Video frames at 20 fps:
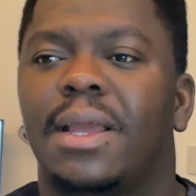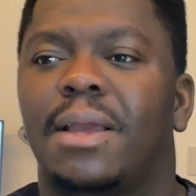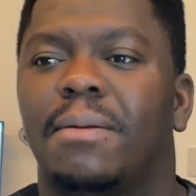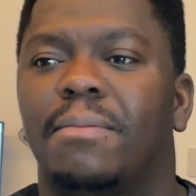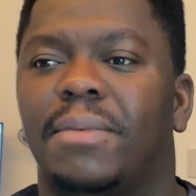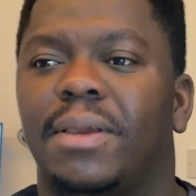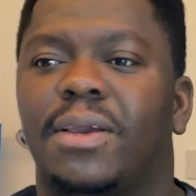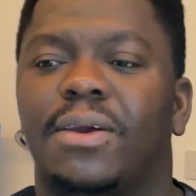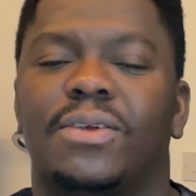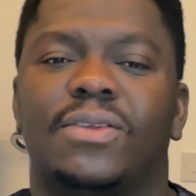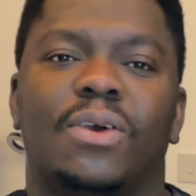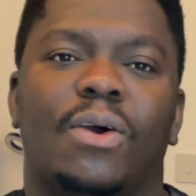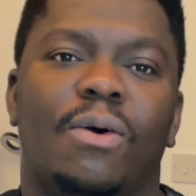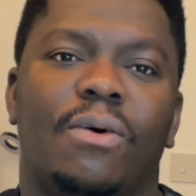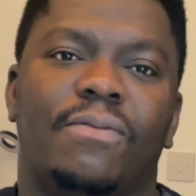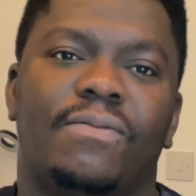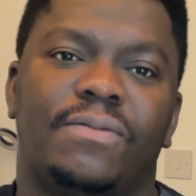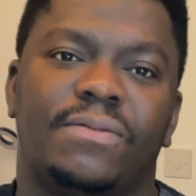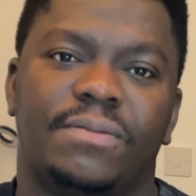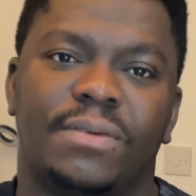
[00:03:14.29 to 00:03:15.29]
because
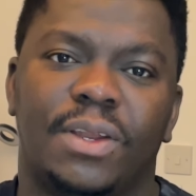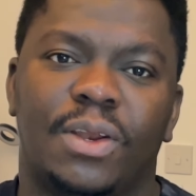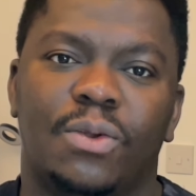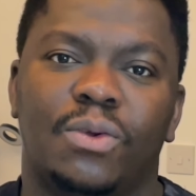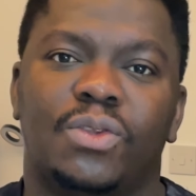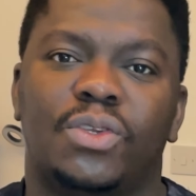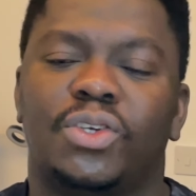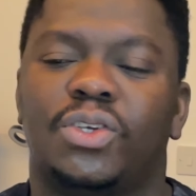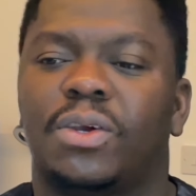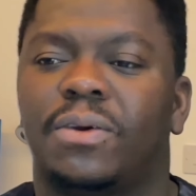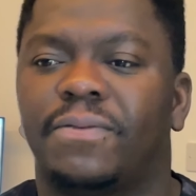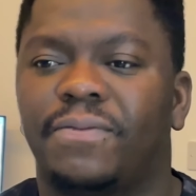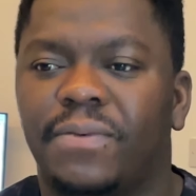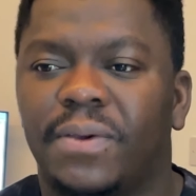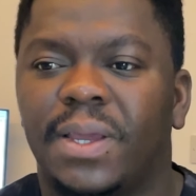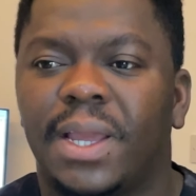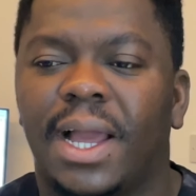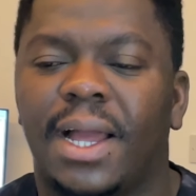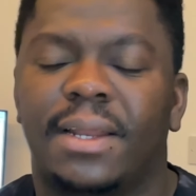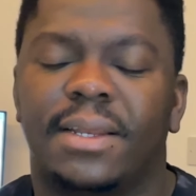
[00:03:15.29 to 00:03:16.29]
of the low tuition
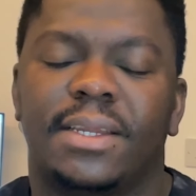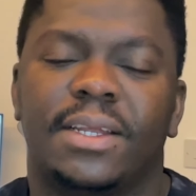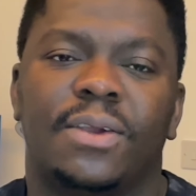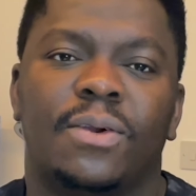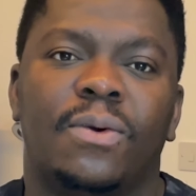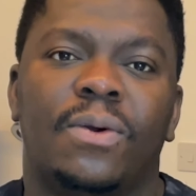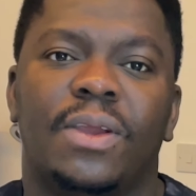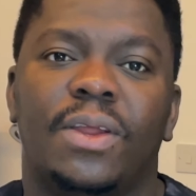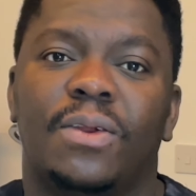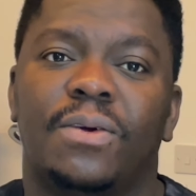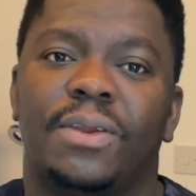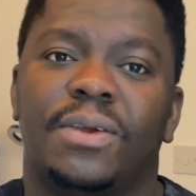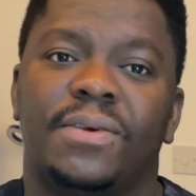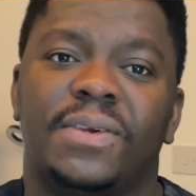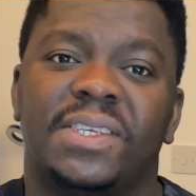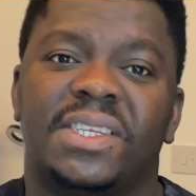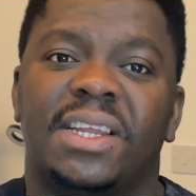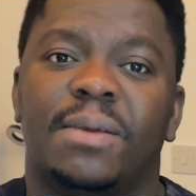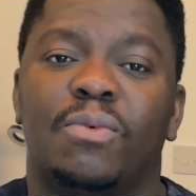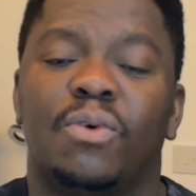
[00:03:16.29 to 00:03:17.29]
fee and the
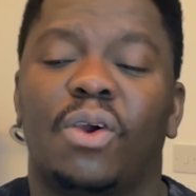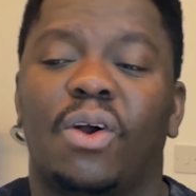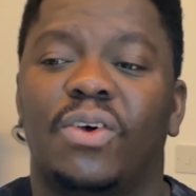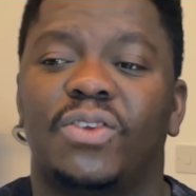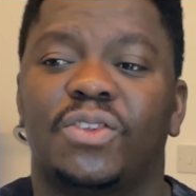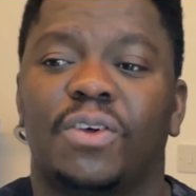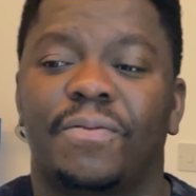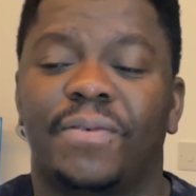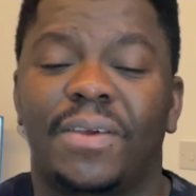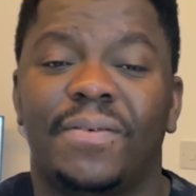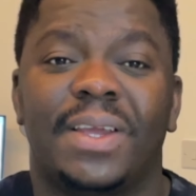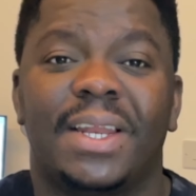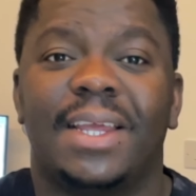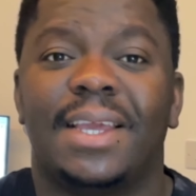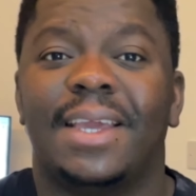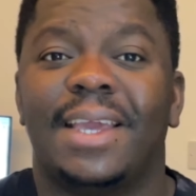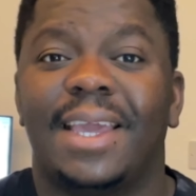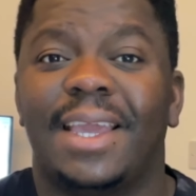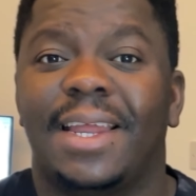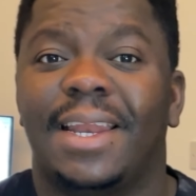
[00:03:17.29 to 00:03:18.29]
reasonable cost of living
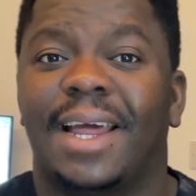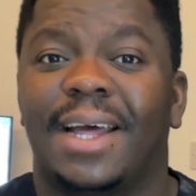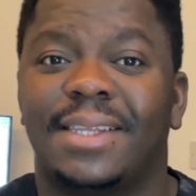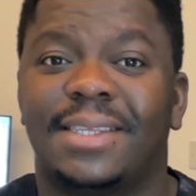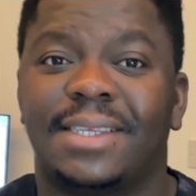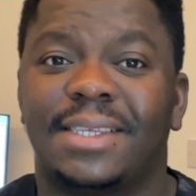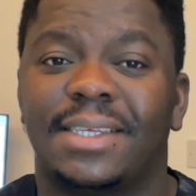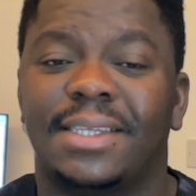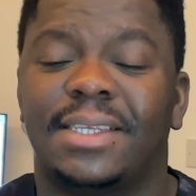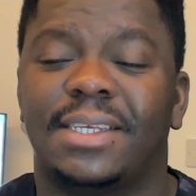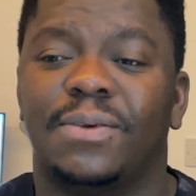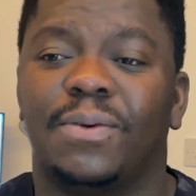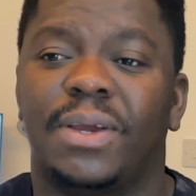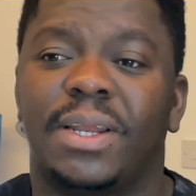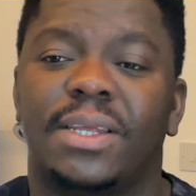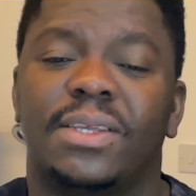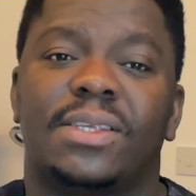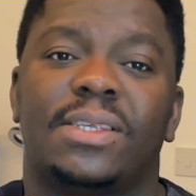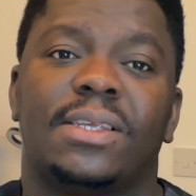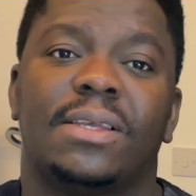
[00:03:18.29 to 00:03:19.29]
in that city where
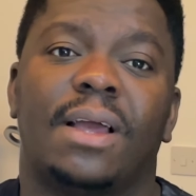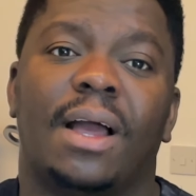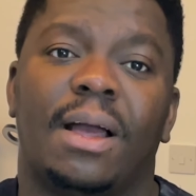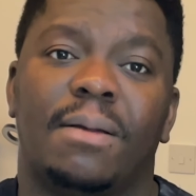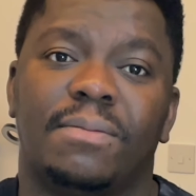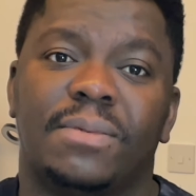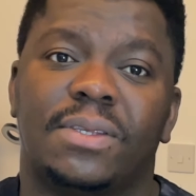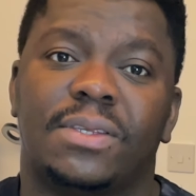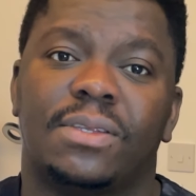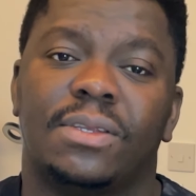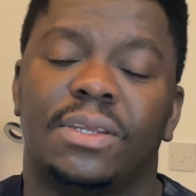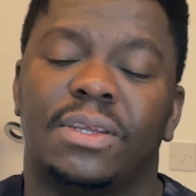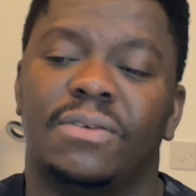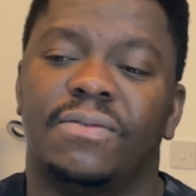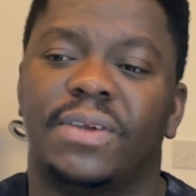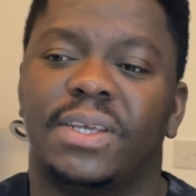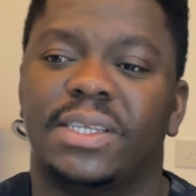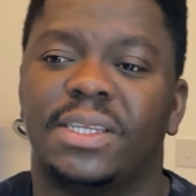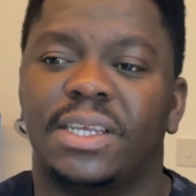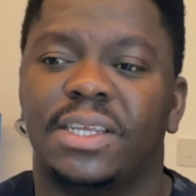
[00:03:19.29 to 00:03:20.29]
this the
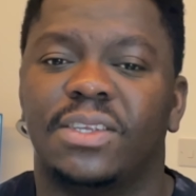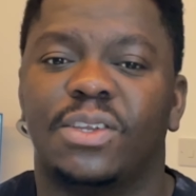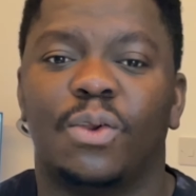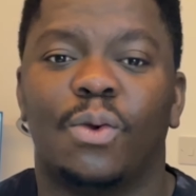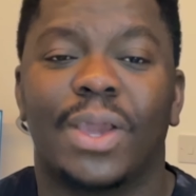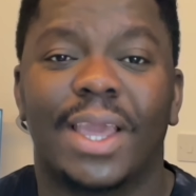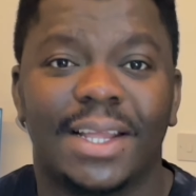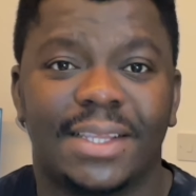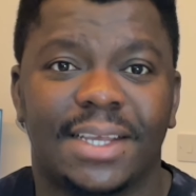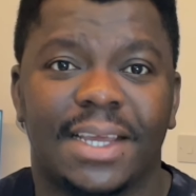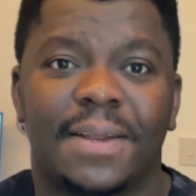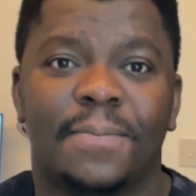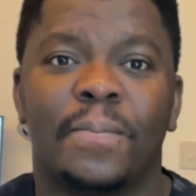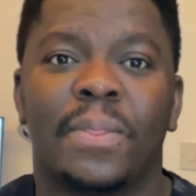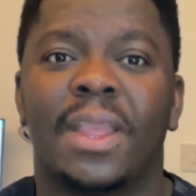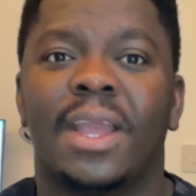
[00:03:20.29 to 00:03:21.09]
university is located.